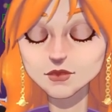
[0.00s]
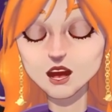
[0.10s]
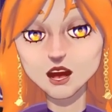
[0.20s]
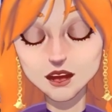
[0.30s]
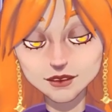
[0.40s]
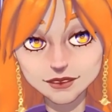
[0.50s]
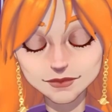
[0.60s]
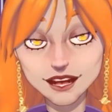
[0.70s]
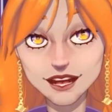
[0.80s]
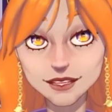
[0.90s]

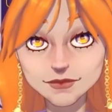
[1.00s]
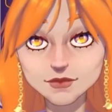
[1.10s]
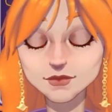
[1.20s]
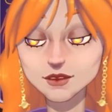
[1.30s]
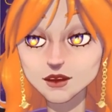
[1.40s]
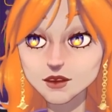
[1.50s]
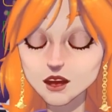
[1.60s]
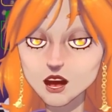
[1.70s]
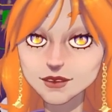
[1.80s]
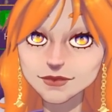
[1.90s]
perks in Fallout
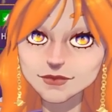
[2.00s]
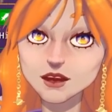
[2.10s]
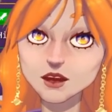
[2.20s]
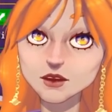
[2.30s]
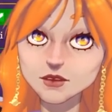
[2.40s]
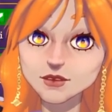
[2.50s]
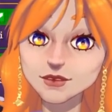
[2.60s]
1 and 2.